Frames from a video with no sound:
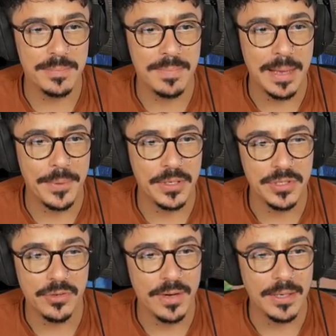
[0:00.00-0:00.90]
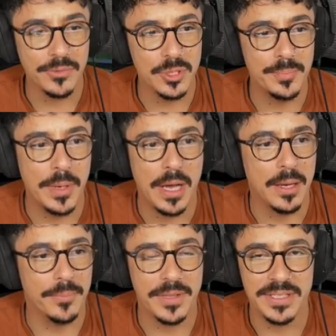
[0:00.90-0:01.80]
to map underground,
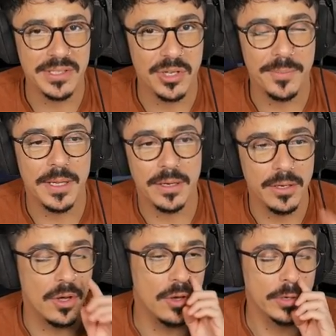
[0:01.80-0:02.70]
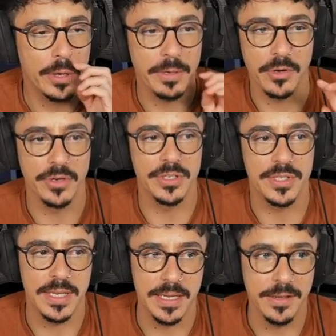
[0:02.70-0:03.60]
but this is going to be a lot going on
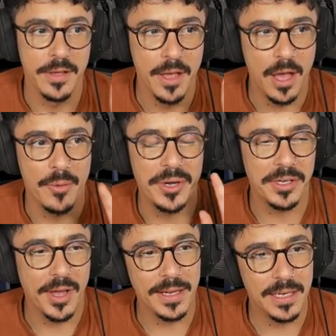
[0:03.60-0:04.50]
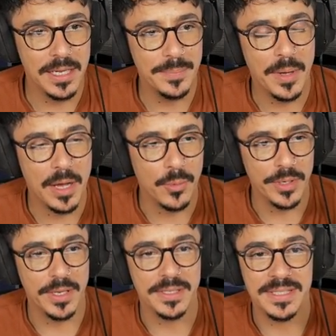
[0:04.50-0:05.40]
under here. I want a nightclub. I
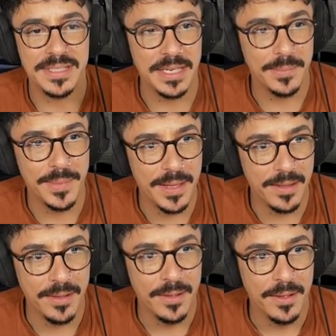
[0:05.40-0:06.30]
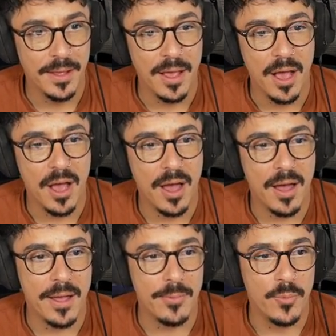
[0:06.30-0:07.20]
want a cinema.
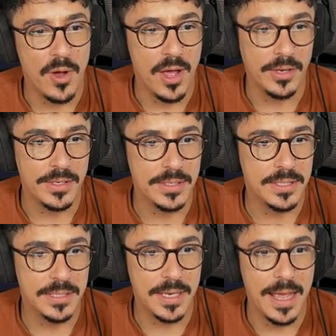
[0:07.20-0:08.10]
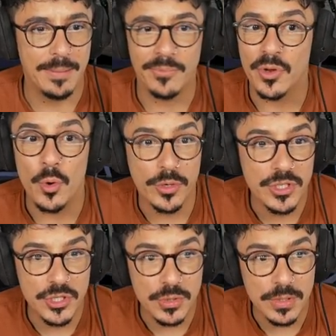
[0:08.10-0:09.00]
I want um,
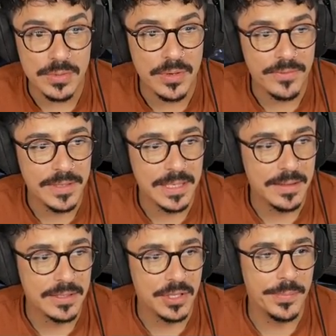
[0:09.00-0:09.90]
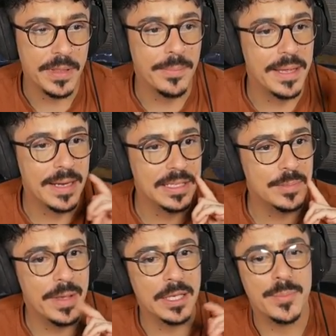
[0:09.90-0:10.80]
recording studios, obviously. That's going to be the main
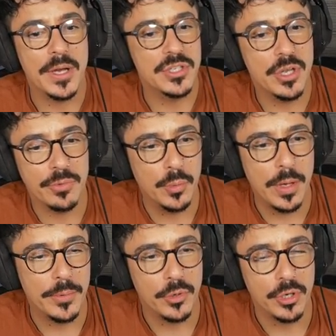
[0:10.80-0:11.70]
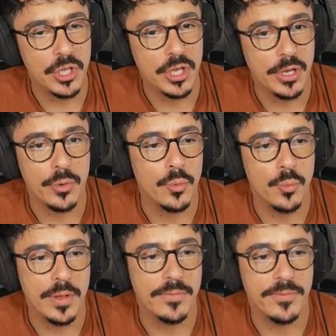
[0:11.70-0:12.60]
aspect. But I don't know where we're going to go
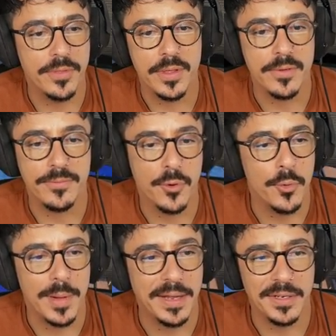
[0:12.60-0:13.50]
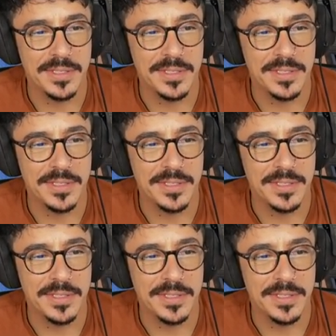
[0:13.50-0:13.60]
with the floor plan